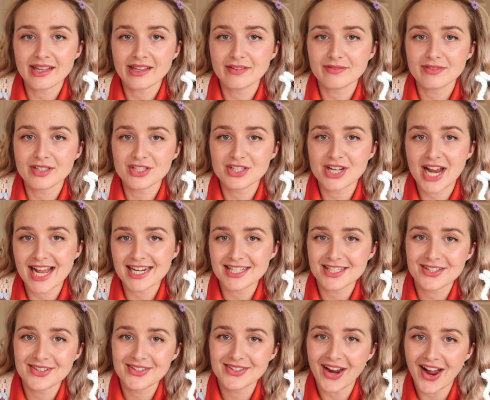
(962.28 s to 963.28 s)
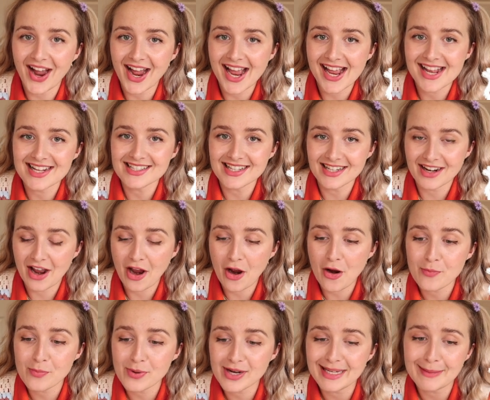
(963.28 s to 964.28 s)
I love to chat to you guys and I
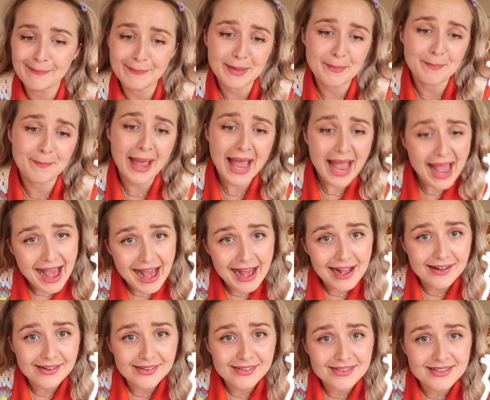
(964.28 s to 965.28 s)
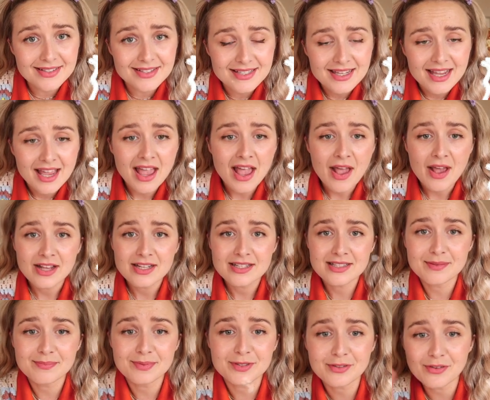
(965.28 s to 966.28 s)
hope we can be pals.
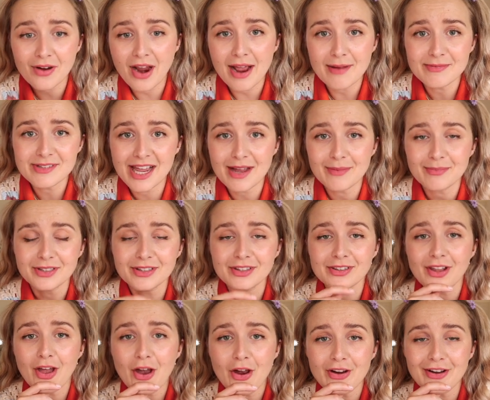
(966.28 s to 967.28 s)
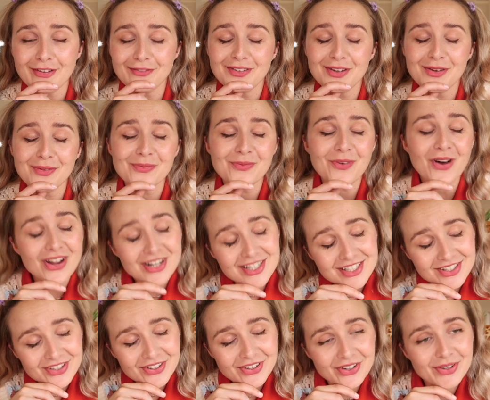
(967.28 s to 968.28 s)
Subscribe down below if you want
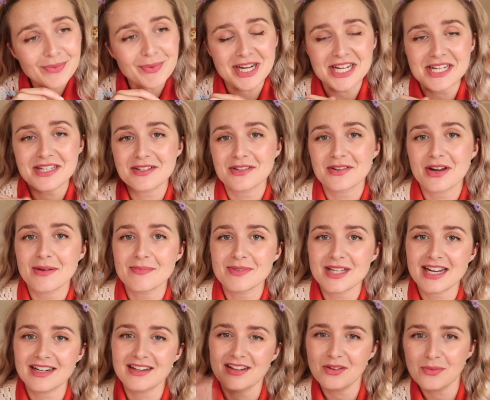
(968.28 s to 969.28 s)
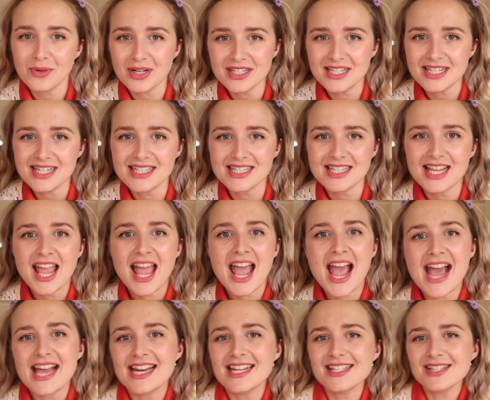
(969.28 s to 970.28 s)
to. My Instagram's @InTheWonderYears.
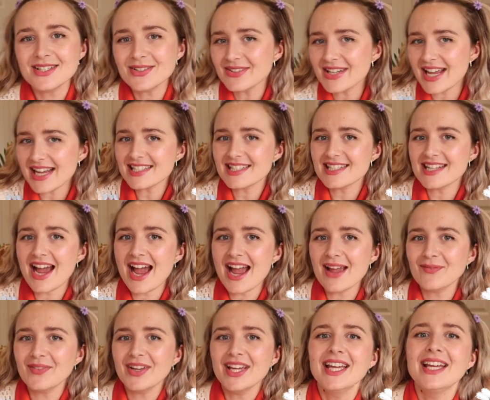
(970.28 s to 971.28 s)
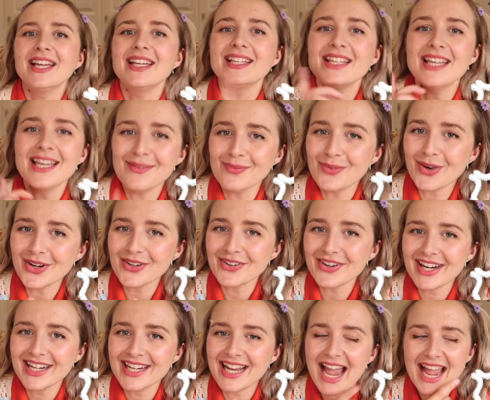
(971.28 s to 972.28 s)
And until next time, keep
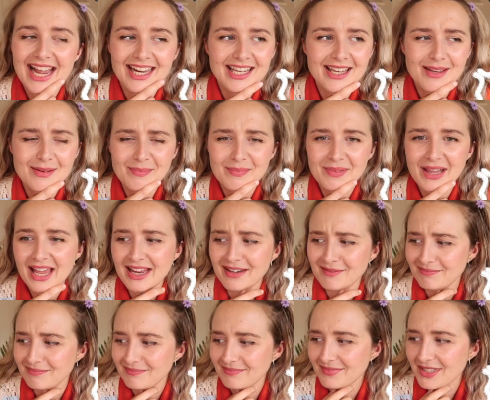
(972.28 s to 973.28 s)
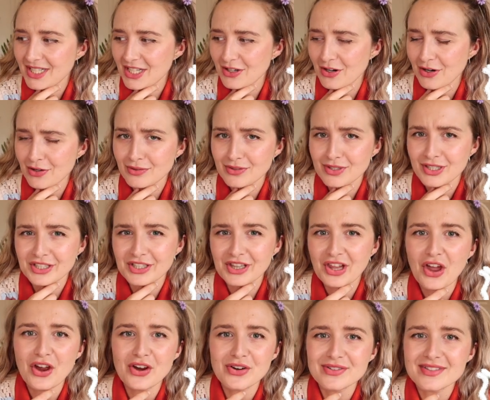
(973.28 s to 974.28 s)
wandering and keep, like, you know, your
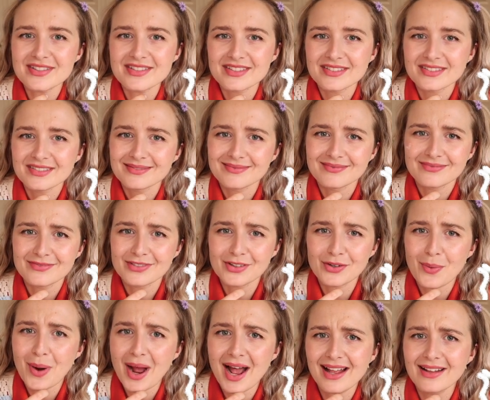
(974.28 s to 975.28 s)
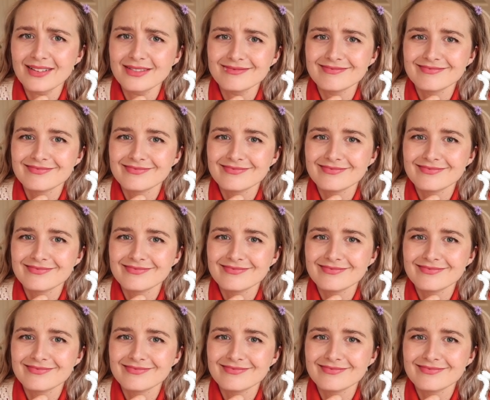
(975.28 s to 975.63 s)
clothes for a while.